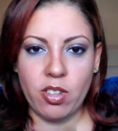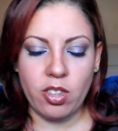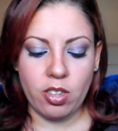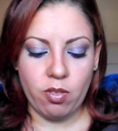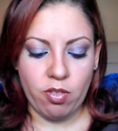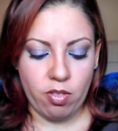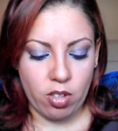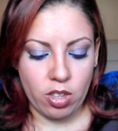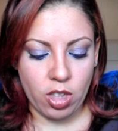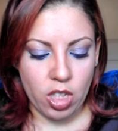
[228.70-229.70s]

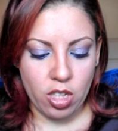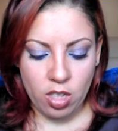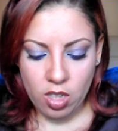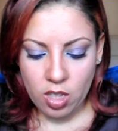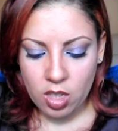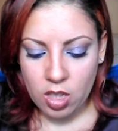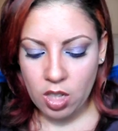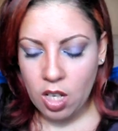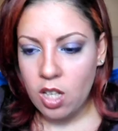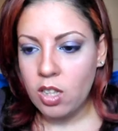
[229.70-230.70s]
flirtatious.
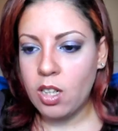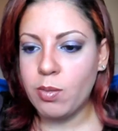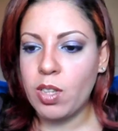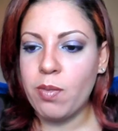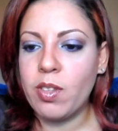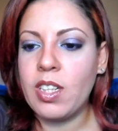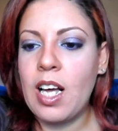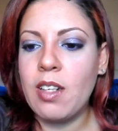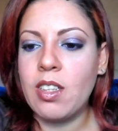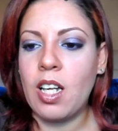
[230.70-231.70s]
On top of
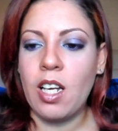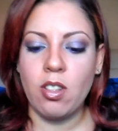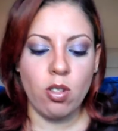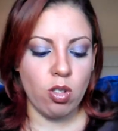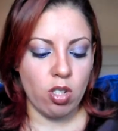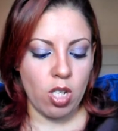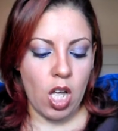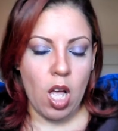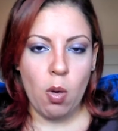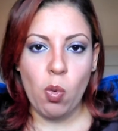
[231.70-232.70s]
that, I use
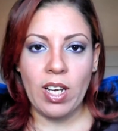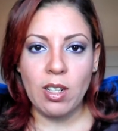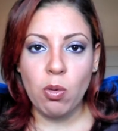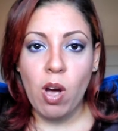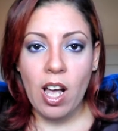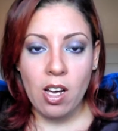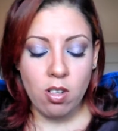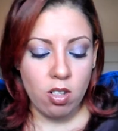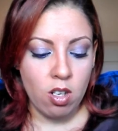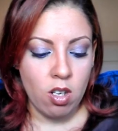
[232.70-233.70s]
Wet n
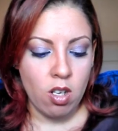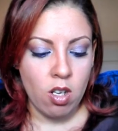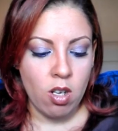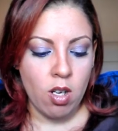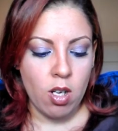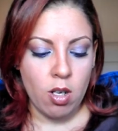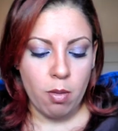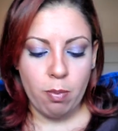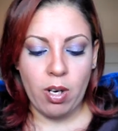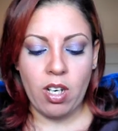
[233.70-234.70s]
Wild
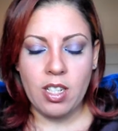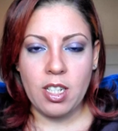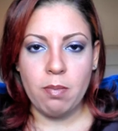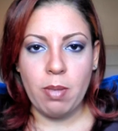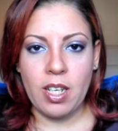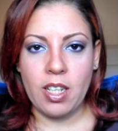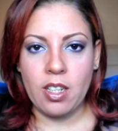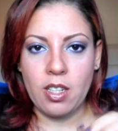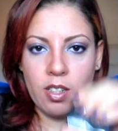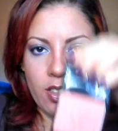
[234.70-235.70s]
Pearlescent Pink.